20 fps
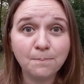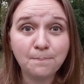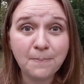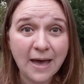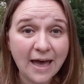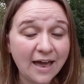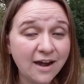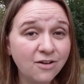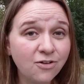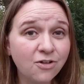
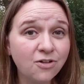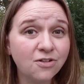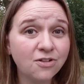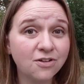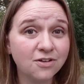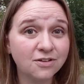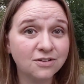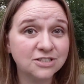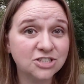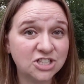
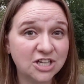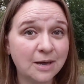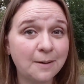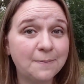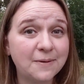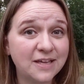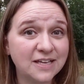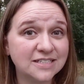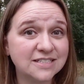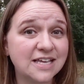Battleship
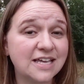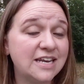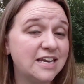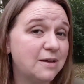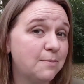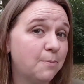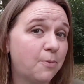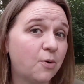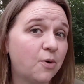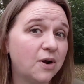is an
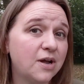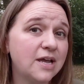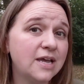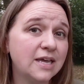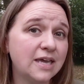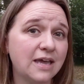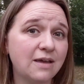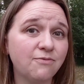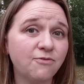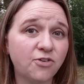
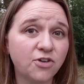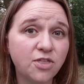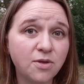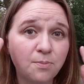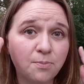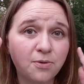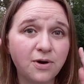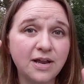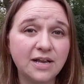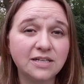important game for the
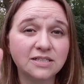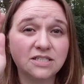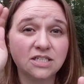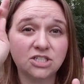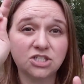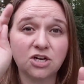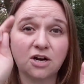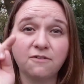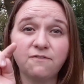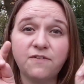brain to
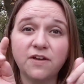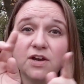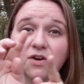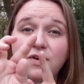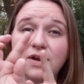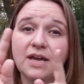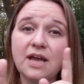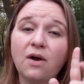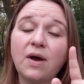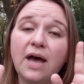start
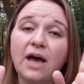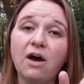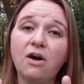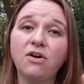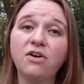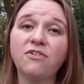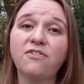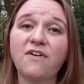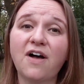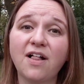figuring out how
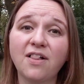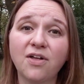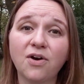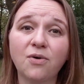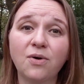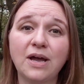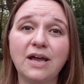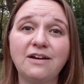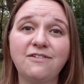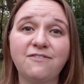to
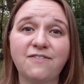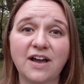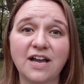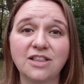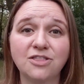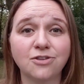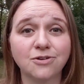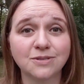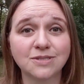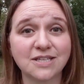follow and
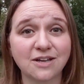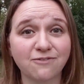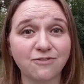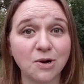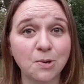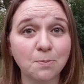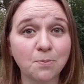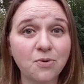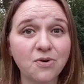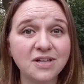find those
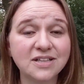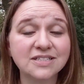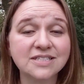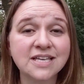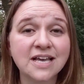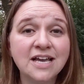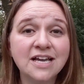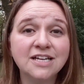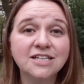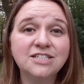different points.
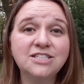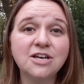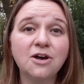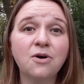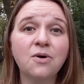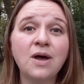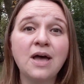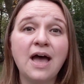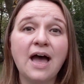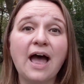
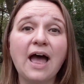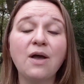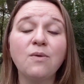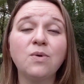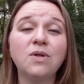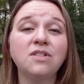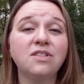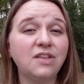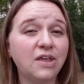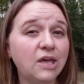So I
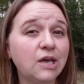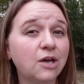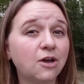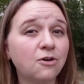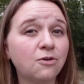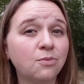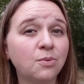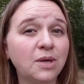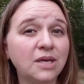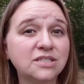will link
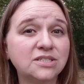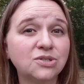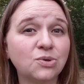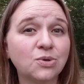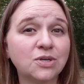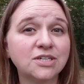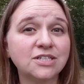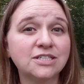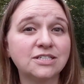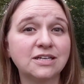a
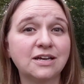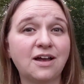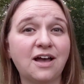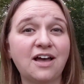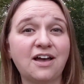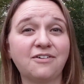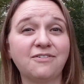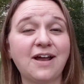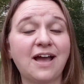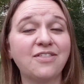resource
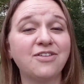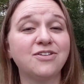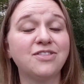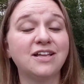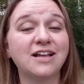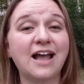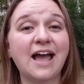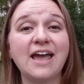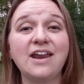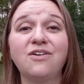rather
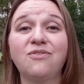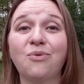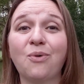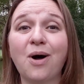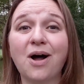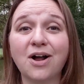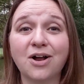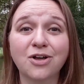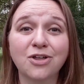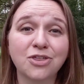than kind of
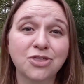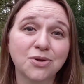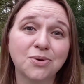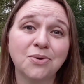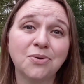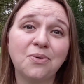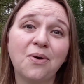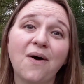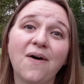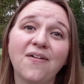walk
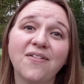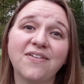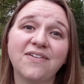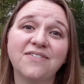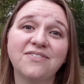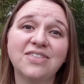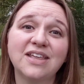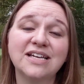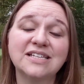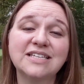through all
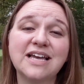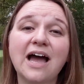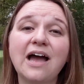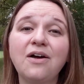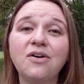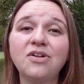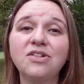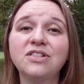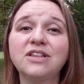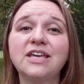of this.
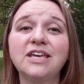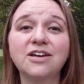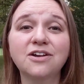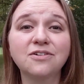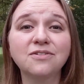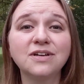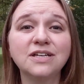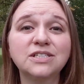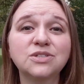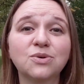I'll link a
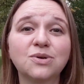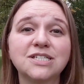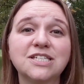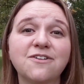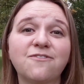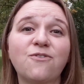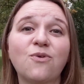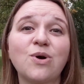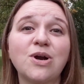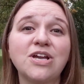
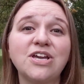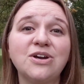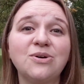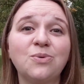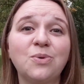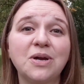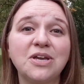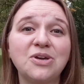resource for you where